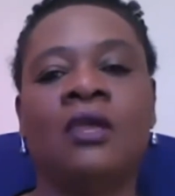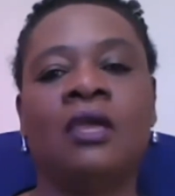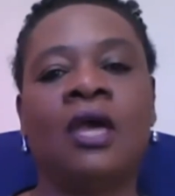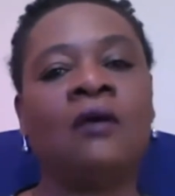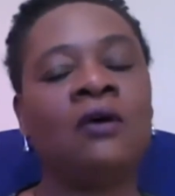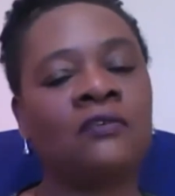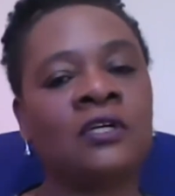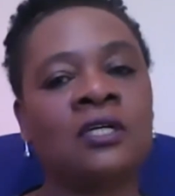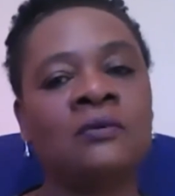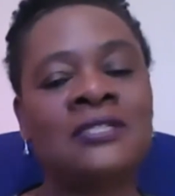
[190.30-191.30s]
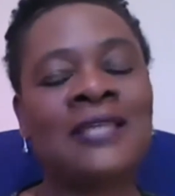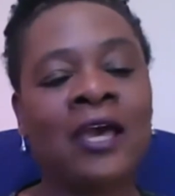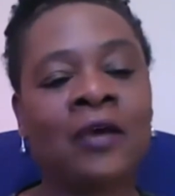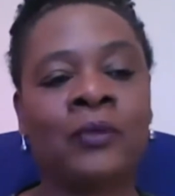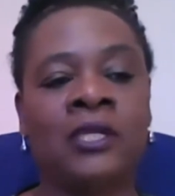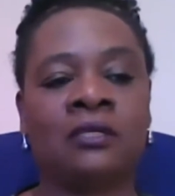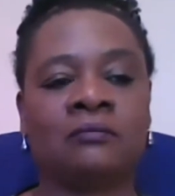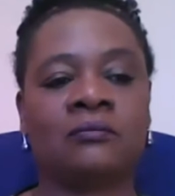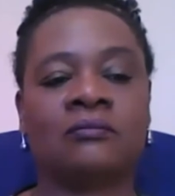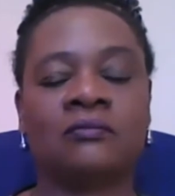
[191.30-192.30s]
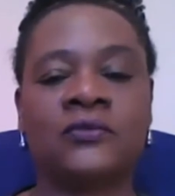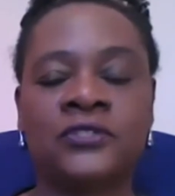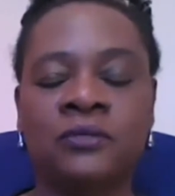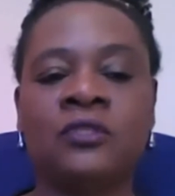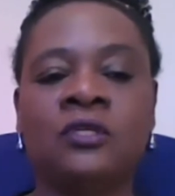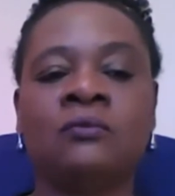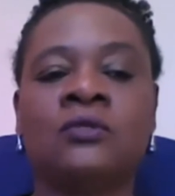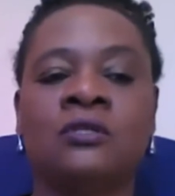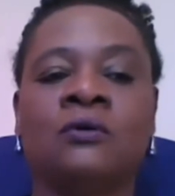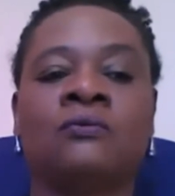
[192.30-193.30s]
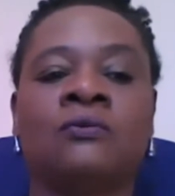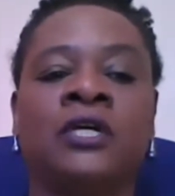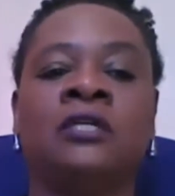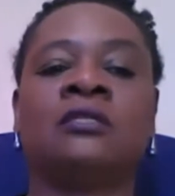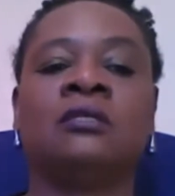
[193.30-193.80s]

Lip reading: However, I wasn't happy. Something was not right.